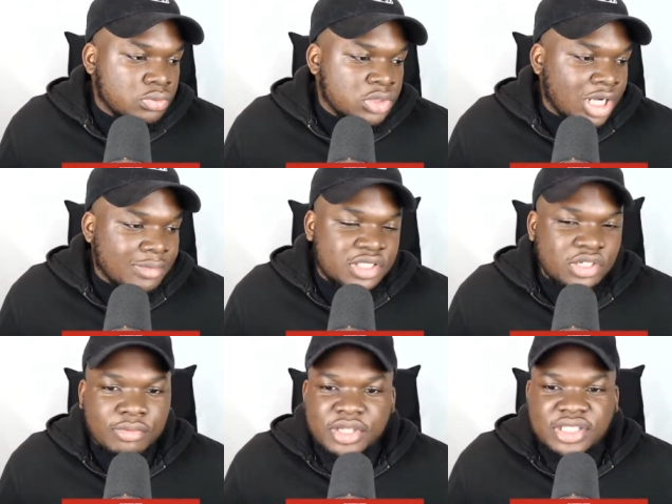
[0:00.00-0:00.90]
I'm
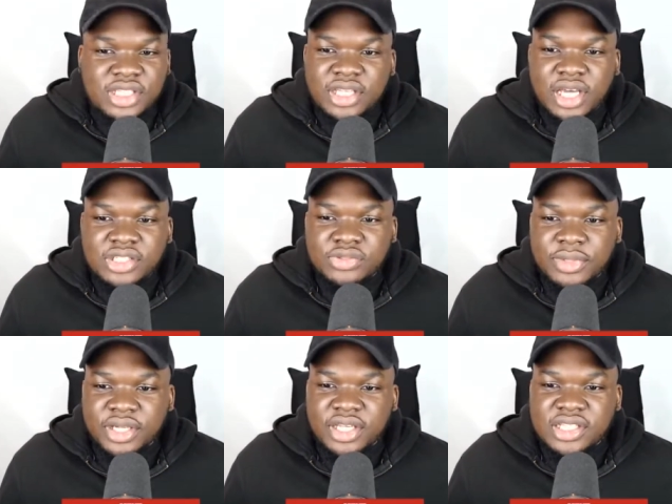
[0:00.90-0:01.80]
still missing Nigel
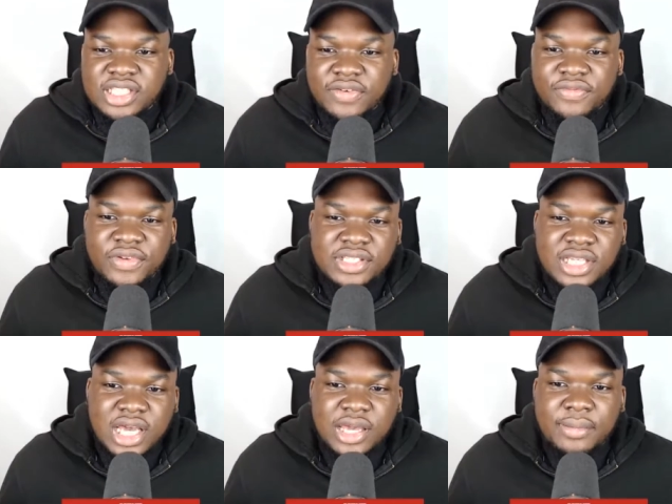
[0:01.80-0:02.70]
McGuinness every
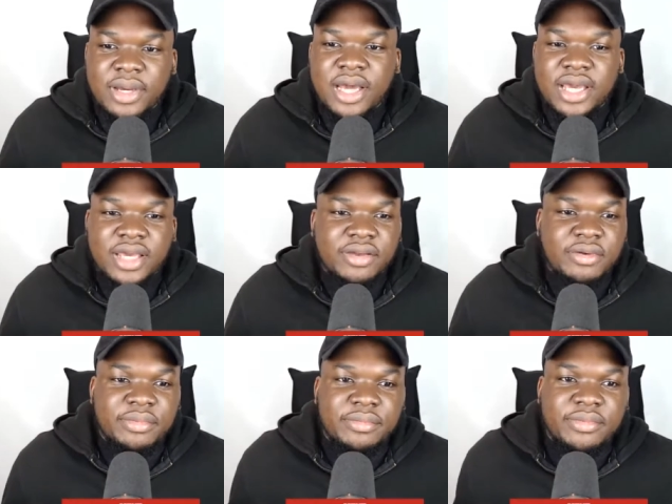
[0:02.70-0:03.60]
time I hear
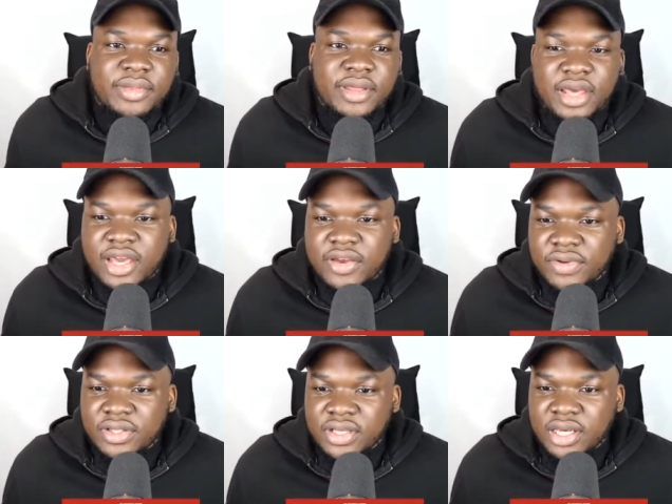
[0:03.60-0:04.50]
him.
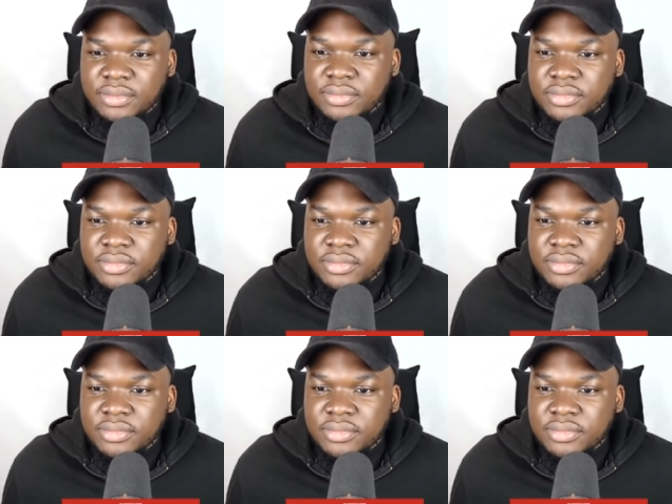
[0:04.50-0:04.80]
Every time.